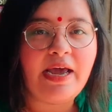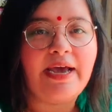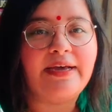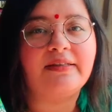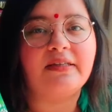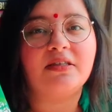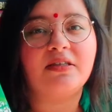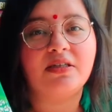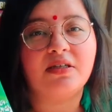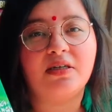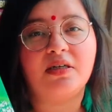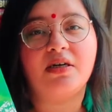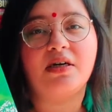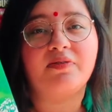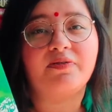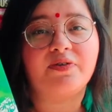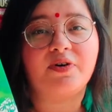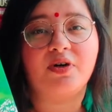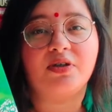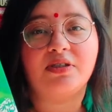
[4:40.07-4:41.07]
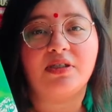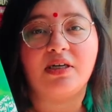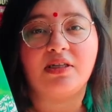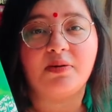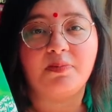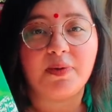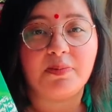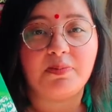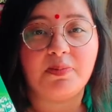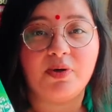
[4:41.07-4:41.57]
And the third, of course, are
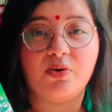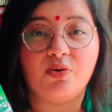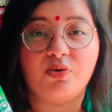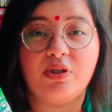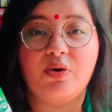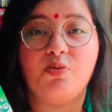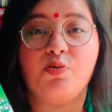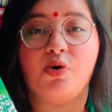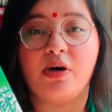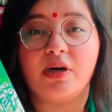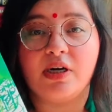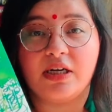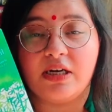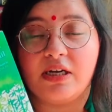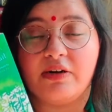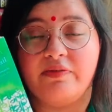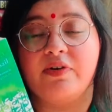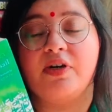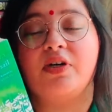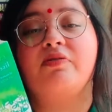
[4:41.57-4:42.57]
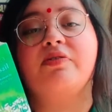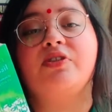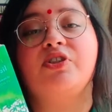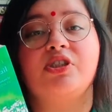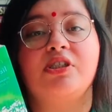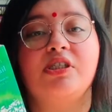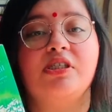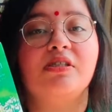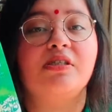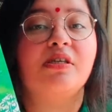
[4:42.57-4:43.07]
the people who they want to convert, which
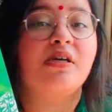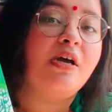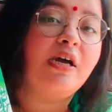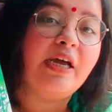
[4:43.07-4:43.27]
is